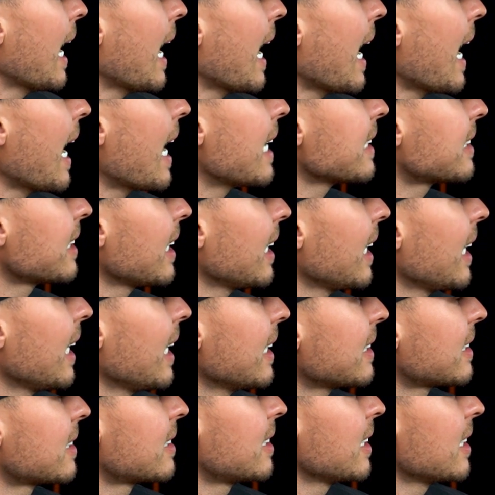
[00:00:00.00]
As it
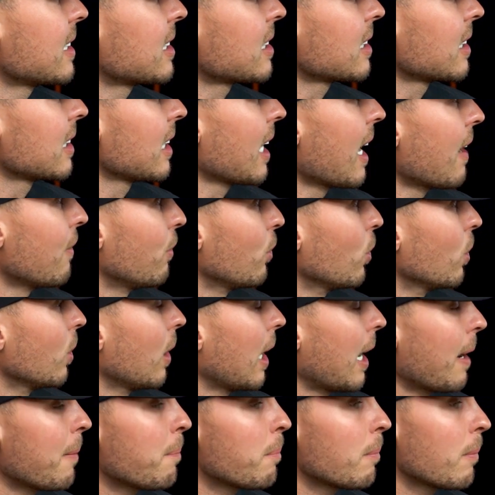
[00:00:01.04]
hits this level,
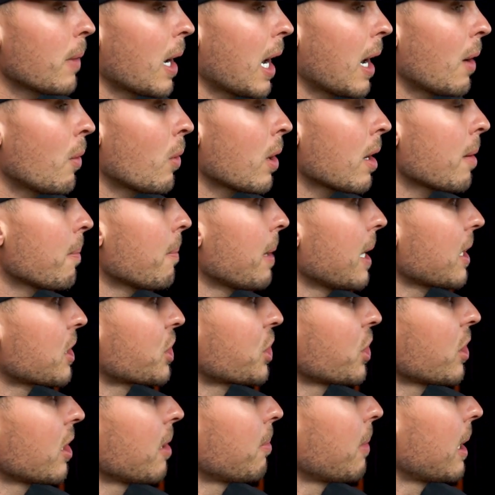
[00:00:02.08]
I want to make
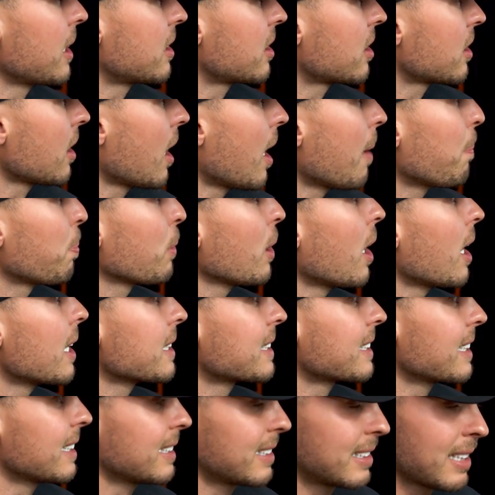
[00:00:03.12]
sure that my stop
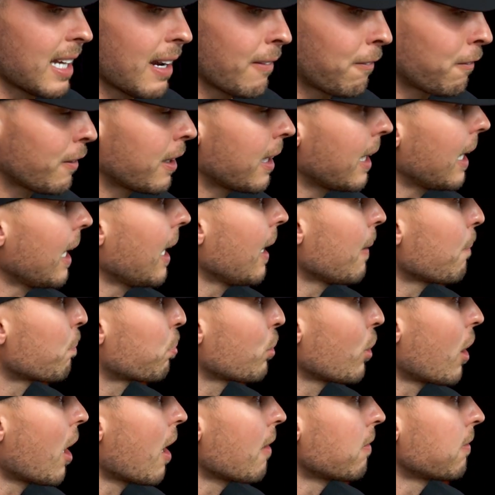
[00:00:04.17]
loss is definitely in
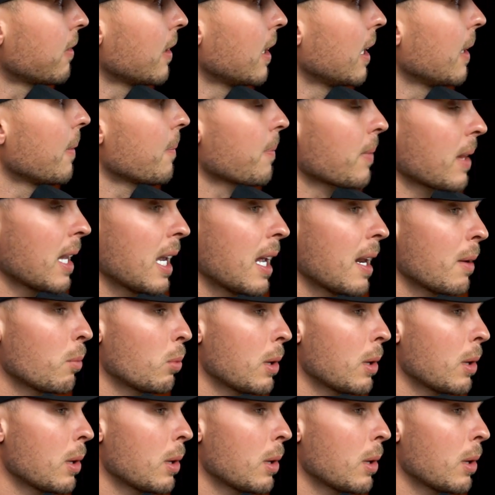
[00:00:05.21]
profit, and